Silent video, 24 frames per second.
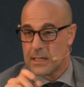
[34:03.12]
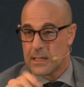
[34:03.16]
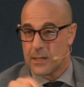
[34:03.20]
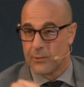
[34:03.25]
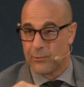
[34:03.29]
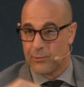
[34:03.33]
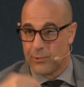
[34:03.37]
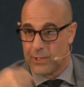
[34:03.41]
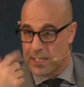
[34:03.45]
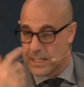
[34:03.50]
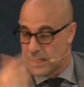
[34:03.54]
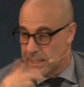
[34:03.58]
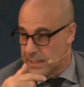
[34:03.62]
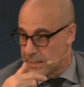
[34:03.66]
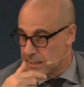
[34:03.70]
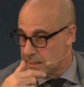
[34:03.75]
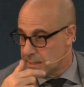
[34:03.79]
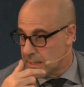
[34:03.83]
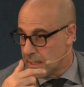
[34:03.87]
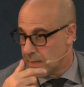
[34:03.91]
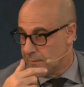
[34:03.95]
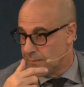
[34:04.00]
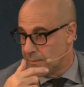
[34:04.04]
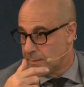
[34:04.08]
reading
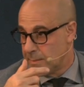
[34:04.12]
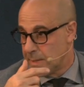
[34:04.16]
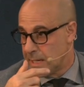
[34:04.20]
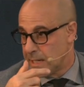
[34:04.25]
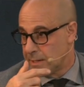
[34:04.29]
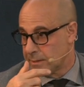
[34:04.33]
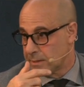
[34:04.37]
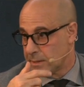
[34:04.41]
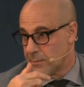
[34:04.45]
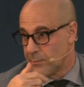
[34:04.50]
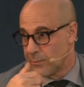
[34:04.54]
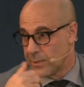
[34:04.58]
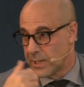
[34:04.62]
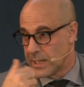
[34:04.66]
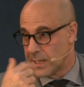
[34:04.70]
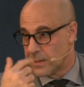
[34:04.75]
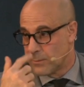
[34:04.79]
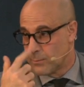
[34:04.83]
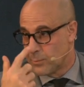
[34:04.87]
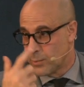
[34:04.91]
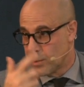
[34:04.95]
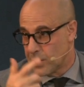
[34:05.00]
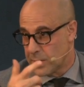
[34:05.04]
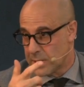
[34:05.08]
stuff about them
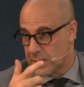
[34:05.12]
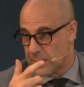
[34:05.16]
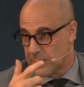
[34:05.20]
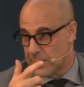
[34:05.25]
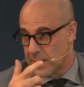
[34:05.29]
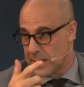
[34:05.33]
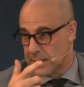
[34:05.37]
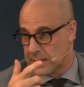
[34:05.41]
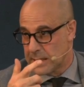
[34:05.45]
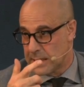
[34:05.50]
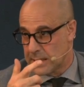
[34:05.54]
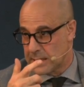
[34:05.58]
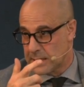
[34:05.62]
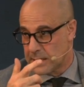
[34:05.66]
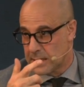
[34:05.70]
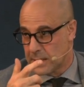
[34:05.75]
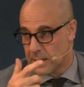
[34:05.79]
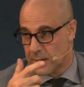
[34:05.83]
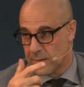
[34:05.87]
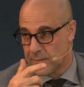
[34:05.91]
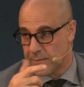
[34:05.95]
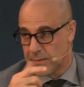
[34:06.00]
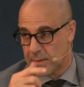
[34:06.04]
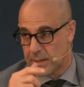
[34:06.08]
reading books about that
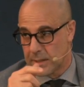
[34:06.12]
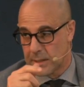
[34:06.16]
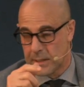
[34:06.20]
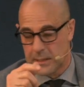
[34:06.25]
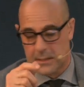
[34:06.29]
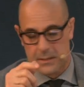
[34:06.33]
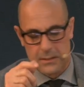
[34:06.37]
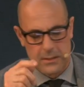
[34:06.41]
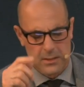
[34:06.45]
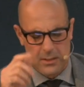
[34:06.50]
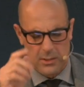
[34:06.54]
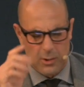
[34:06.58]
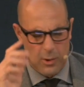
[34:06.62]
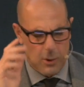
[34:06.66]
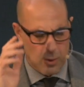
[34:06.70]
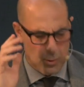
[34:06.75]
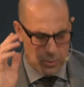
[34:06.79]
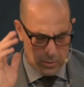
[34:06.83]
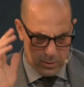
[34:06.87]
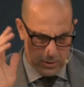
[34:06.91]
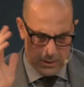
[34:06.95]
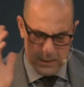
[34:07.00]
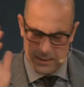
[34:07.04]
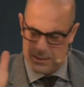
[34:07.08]
stuff and it's just
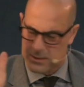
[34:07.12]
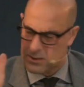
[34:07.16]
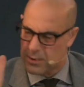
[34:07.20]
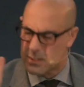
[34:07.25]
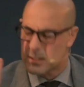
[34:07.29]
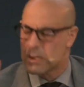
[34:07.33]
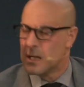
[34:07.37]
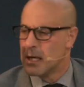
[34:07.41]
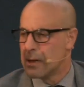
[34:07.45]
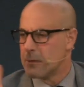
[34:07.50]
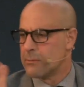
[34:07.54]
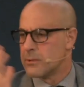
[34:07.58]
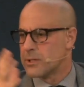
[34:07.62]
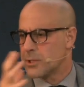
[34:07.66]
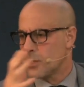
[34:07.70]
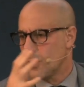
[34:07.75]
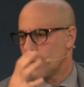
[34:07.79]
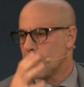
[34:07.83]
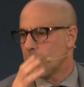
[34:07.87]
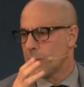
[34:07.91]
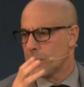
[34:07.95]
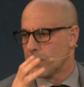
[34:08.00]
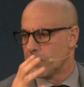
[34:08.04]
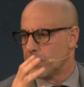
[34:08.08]
hor- it just was
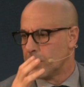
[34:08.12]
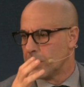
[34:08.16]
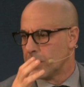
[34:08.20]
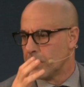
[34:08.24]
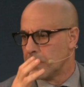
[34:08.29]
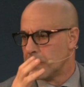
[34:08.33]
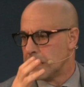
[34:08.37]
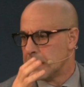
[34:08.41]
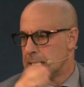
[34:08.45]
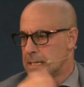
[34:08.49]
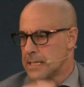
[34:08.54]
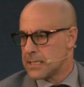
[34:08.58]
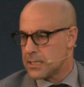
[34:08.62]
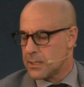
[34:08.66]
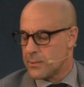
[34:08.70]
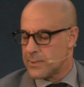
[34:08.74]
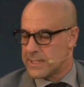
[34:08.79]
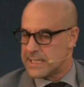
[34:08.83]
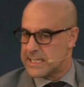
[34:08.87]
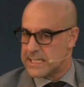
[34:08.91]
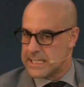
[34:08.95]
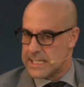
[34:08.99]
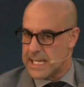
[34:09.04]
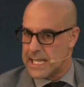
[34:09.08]
horrible so
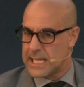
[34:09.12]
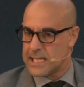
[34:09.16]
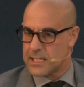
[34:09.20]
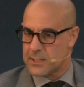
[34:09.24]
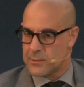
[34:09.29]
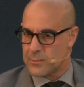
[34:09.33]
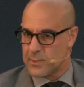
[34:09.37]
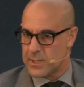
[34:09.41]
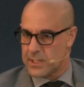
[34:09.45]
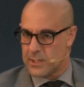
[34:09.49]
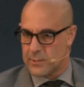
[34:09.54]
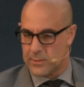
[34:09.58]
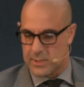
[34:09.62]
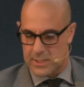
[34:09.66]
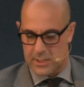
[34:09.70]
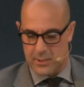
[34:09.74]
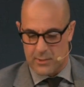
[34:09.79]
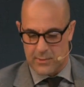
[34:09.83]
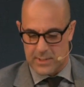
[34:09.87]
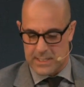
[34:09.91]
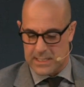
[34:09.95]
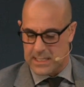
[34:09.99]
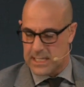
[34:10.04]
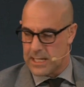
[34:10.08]
it stays with you it's
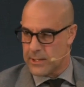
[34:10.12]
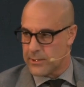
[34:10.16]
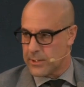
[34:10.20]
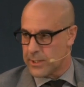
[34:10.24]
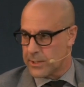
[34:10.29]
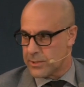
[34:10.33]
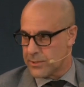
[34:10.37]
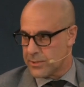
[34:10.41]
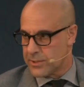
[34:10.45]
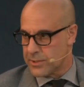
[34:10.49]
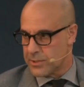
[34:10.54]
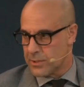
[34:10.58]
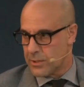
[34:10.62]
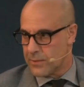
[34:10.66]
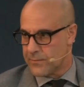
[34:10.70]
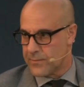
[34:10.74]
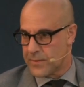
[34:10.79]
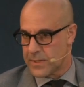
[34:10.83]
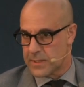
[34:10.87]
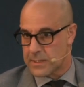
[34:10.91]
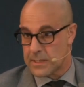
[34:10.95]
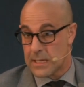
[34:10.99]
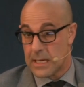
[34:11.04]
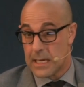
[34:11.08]
always there under the
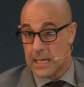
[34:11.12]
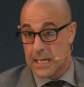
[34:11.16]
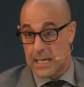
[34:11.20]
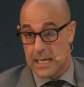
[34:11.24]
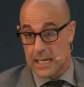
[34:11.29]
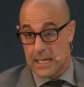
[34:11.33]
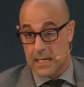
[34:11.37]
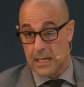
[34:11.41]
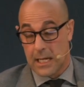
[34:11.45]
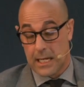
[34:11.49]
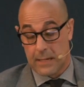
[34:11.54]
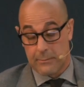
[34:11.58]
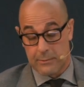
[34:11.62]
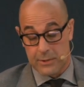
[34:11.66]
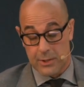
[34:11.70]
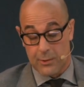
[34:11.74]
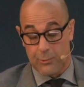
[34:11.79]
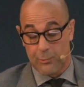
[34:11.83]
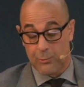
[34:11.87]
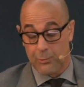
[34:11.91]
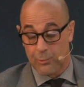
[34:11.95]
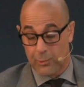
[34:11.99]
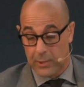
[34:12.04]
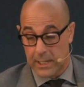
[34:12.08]
surface and it was a
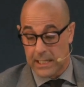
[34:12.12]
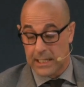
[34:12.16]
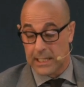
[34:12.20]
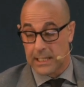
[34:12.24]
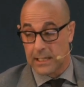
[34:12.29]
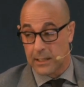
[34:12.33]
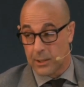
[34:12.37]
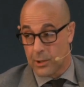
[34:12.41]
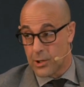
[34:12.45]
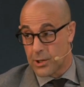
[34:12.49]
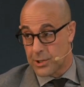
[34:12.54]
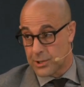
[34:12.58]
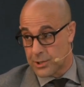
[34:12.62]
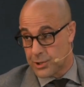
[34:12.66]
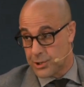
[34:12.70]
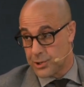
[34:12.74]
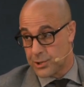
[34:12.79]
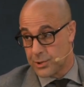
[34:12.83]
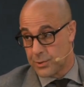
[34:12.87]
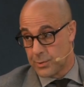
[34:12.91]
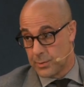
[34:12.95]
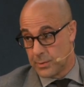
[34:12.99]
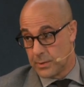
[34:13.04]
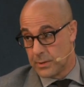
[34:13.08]
really long
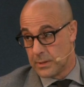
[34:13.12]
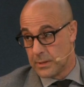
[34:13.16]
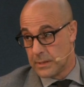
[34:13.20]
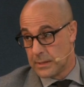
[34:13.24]
shoot